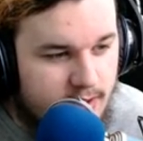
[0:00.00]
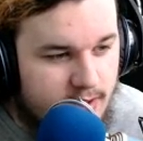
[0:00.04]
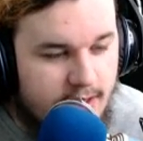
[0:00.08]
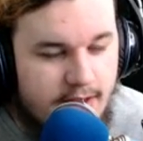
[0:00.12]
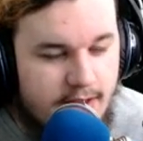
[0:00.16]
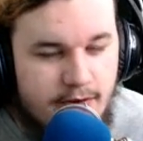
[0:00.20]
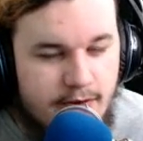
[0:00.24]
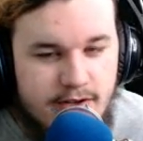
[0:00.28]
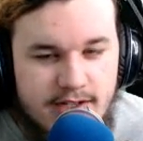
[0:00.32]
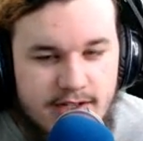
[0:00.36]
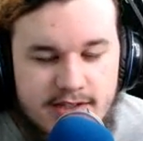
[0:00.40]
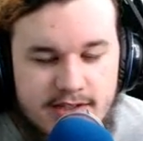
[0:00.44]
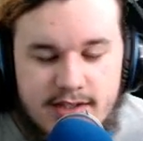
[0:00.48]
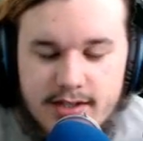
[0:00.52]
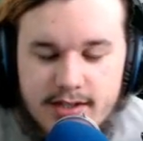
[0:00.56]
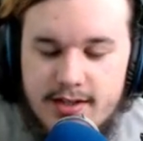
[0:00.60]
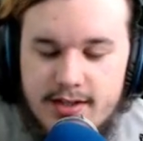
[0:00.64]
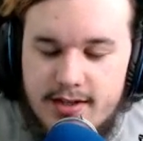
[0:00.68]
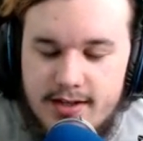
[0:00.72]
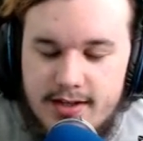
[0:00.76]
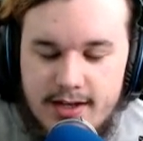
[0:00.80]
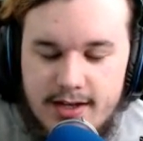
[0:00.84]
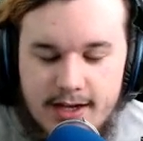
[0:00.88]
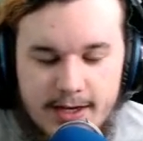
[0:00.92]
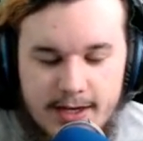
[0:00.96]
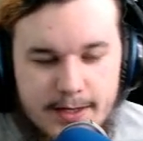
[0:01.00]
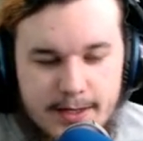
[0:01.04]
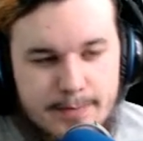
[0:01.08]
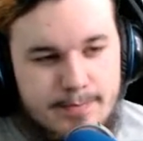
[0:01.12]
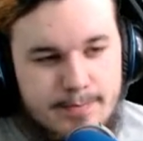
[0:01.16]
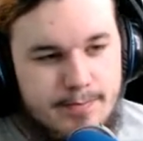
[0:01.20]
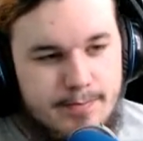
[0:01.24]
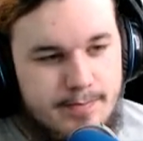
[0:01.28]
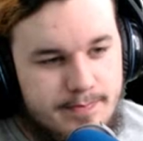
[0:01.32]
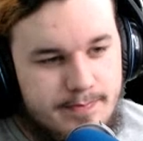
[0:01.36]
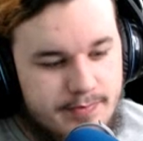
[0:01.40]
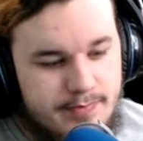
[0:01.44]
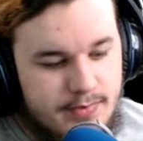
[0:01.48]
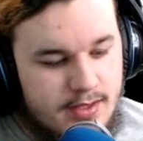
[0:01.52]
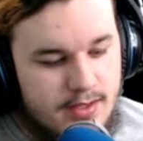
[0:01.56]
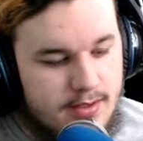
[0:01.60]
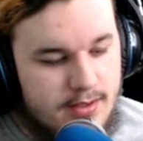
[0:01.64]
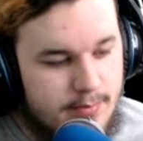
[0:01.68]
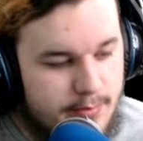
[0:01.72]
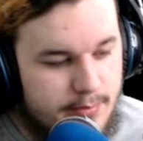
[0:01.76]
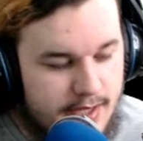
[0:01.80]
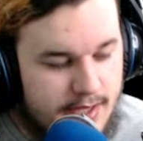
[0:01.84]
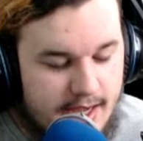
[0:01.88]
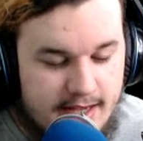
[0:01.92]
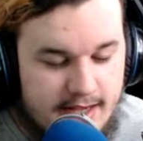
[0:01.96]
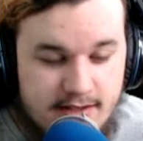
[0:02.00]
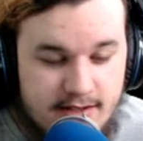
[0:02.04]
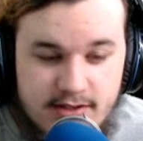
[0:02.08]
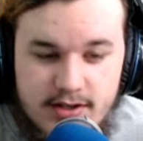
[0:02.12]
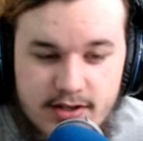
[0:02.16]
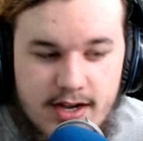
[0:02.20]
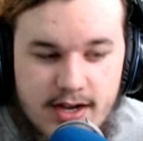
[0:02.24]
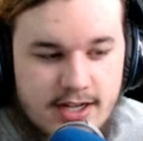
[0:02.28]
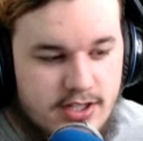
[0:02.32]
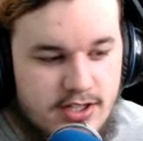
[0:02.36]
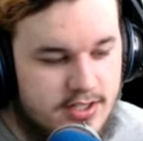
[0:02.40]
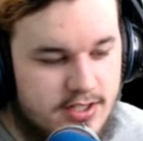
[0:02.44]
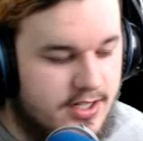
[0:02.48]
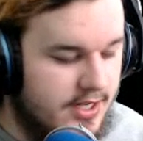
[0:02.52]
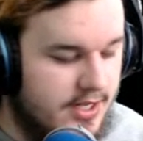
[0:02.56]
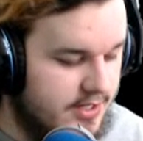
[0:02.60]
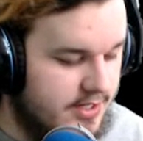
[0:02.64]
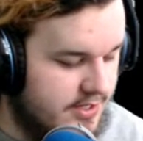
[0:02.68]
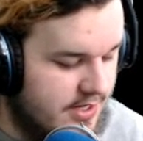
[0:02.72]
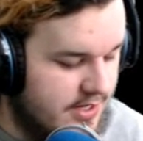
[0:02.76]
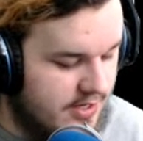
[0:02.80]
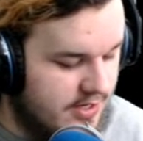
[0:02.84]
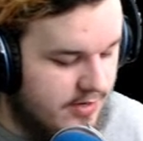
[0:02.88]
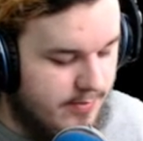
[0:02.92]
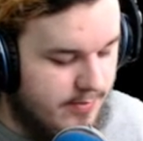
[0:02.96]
Okay, there it is. Um, but yeah, so I just got done